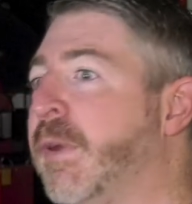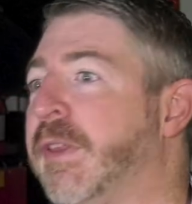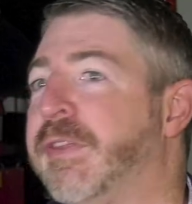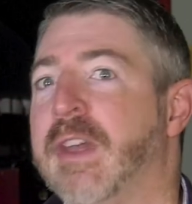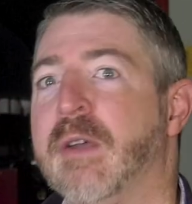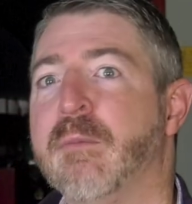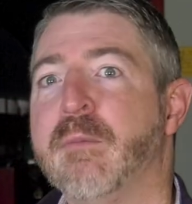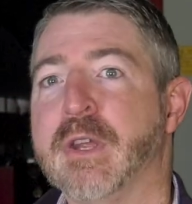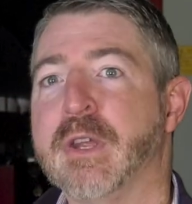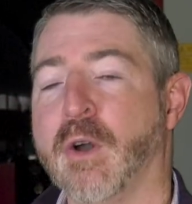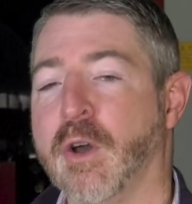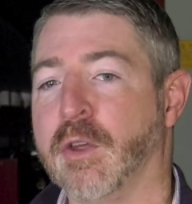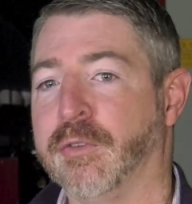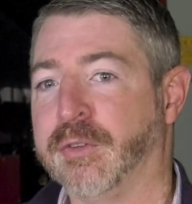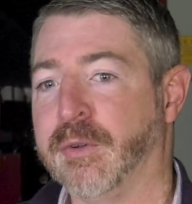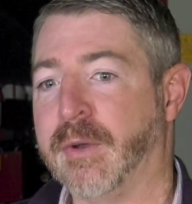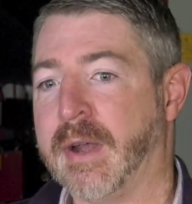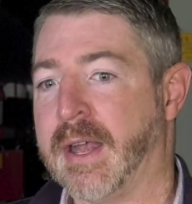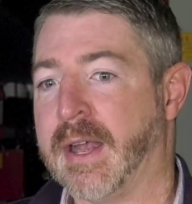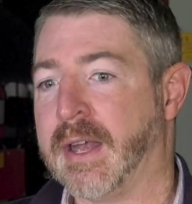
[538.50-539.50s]
But then we
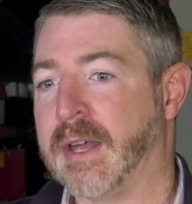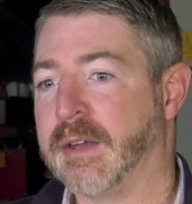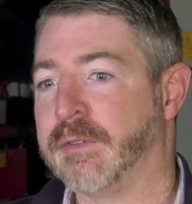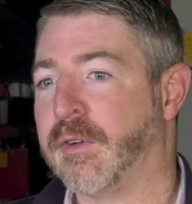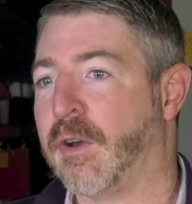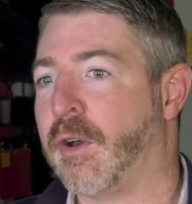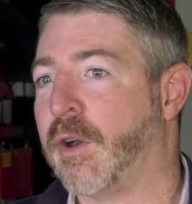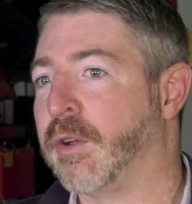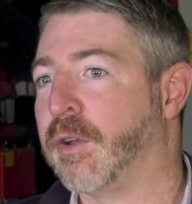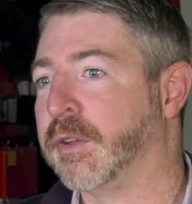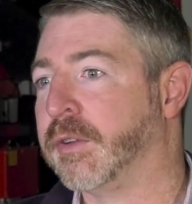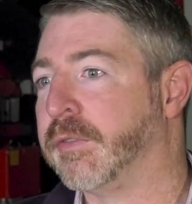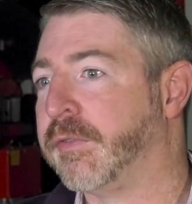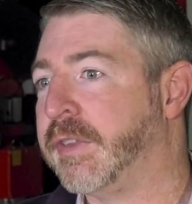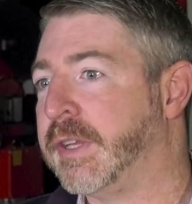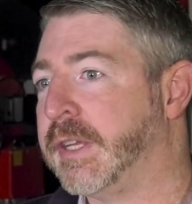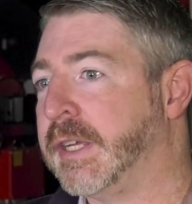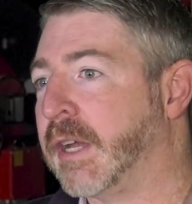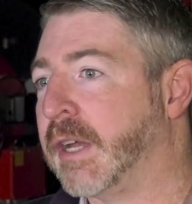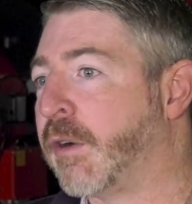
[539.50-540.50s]
also have all
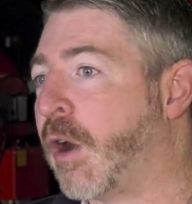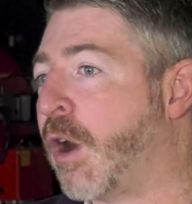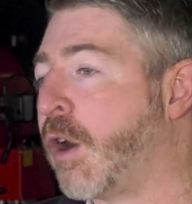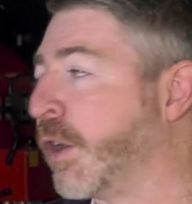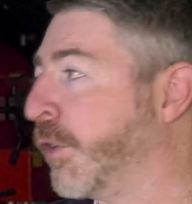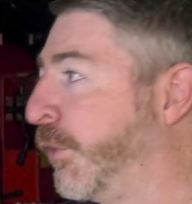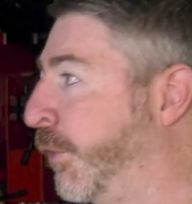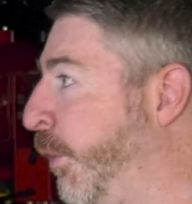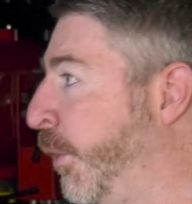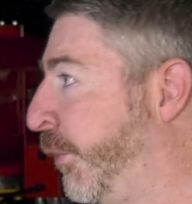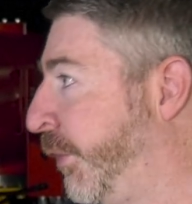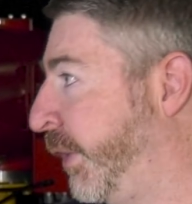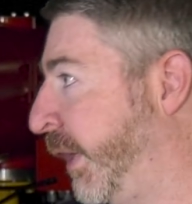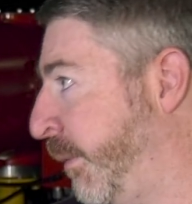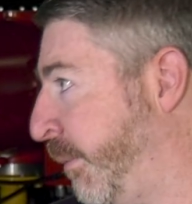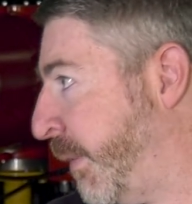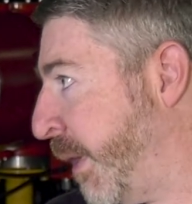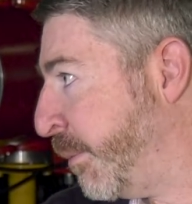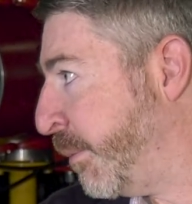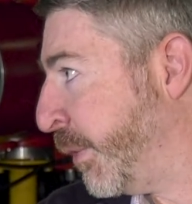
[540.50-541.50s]
of the our
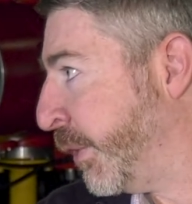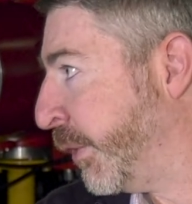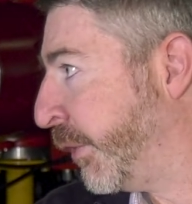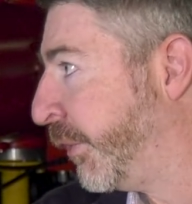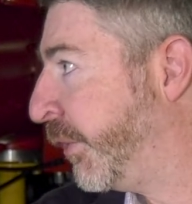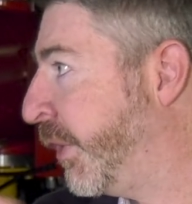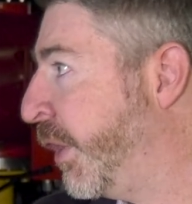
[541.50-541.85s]
associate members,